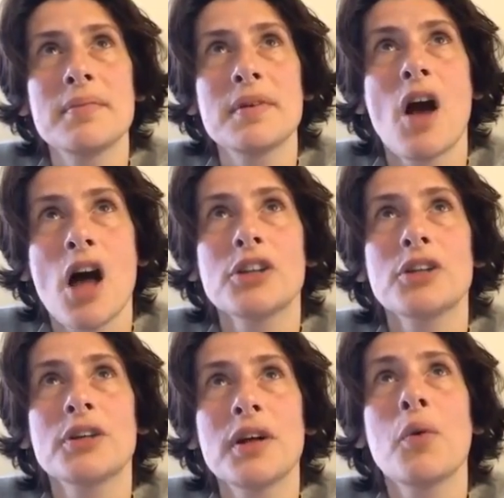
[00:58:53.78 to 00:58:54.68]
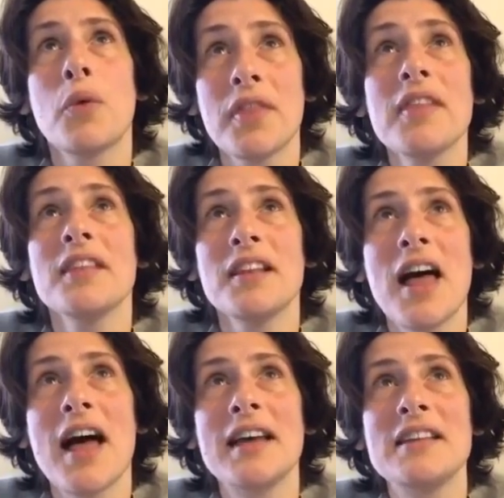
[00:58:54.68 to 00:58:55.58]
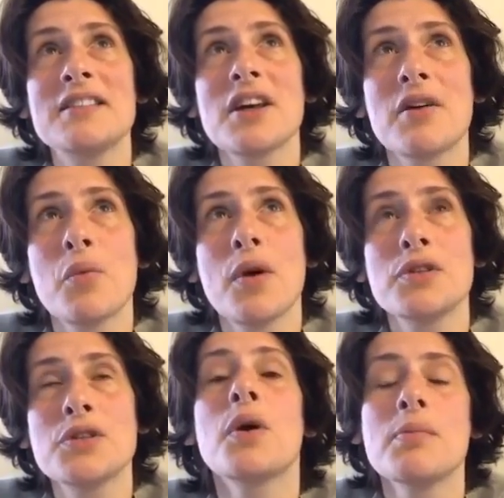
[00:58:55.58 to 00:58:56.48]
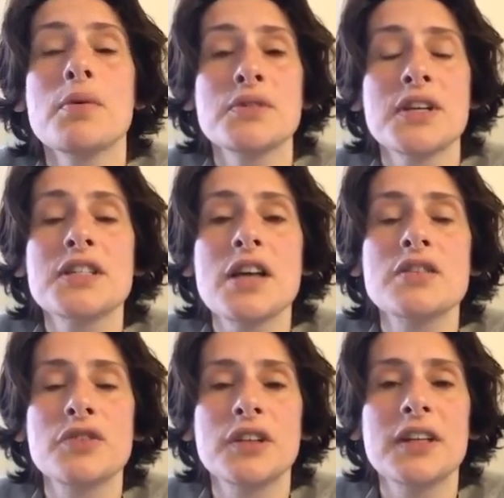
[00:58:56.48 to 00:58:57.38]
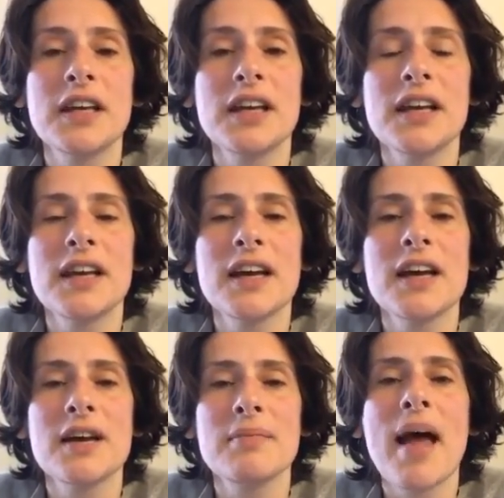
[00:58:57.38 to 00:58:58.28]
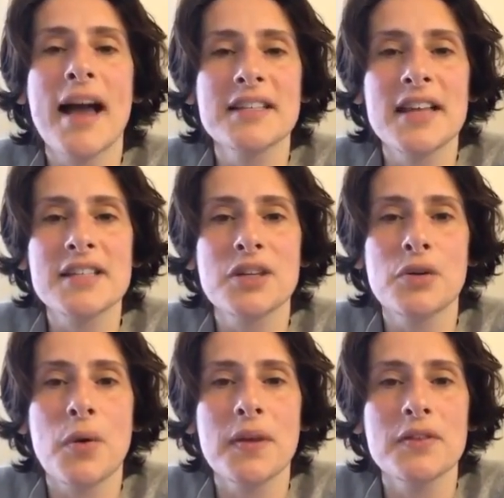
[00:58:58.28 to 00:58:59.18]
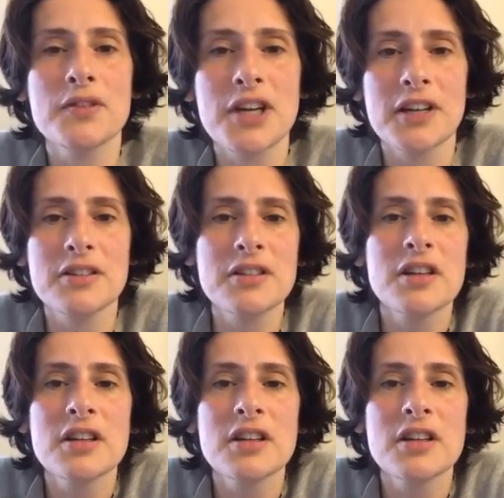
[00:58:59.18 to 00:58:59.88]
color within the lines are the ones who are most successful in getting access and growing their channels.